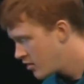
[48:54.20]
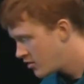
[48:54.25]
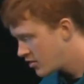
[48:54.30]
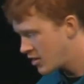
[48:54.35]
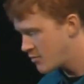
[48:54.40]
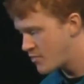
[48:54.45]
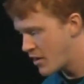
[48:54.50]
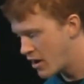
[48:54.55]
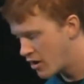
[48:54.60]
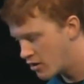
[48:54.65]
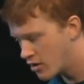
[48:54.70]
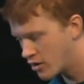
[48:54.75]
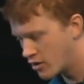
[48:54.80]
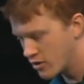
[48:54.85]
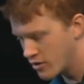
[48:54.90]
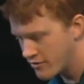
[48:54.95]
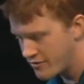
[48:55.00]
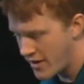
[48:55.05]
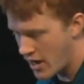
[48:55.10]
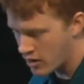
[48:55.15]
the
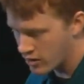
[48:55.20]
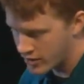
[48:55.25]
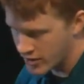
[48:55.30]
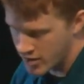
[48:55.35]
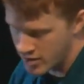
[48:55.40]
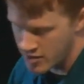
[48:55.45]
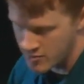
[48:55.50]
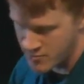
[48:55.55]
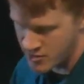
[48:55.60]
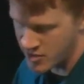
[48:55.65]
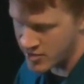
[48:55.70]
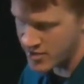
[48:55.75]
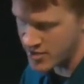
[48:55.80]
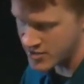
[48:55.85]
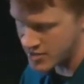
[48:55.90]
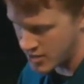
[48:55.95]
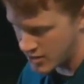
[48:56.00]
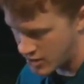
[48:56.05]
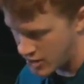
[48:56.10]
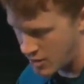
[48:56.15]
peregrine falcon, the bird that's
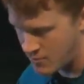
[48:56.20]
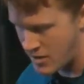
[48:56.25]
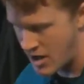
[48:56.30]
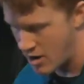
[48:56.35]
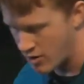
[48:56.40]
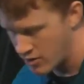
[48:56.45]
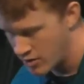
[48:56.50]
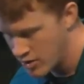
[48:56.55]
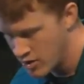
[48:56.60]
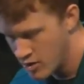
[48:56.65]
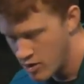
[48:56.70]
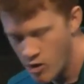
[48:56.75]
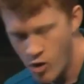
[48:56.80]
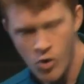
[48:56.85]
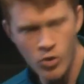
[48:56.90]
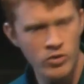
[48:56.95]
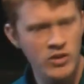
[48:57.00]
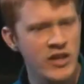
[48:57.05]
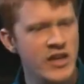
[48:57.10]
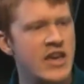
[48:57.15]
going to come out,
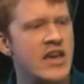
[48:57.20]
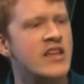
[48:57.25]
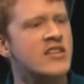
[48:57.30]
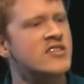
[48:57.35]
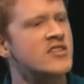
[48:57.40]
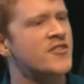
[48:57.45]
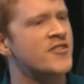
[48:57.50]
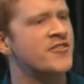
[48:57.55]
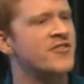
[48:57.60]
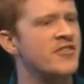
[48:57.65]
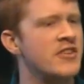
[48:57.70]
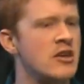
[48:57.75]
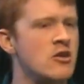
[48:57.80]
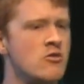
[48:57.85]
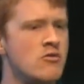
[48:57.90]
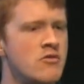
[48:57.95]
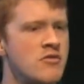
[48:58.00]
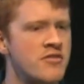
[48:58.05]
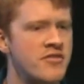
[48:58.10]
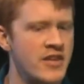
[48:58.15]
only eats a
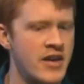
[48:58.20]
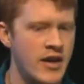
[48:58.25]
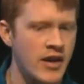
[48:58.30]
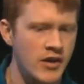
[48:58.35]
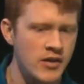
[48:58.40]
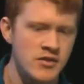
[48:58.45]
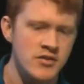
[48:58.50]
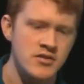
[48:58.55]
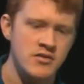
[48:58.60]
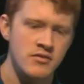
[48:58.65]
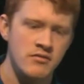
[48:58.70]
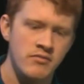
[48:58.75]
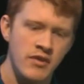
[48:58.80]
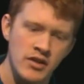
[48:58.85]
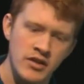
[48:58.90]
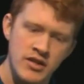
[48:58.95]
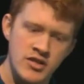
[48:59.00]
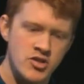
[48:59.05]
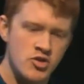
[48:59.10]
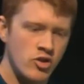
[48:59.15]
few things,
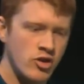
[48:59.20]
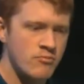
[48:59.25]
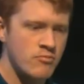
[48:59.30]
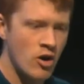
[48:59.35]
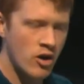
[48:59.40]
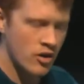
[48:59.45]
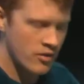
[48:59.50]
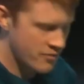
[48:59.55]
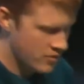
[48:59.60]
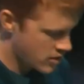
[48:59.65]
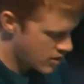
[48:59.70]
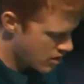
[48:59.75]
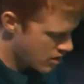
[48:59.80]
at least during part of the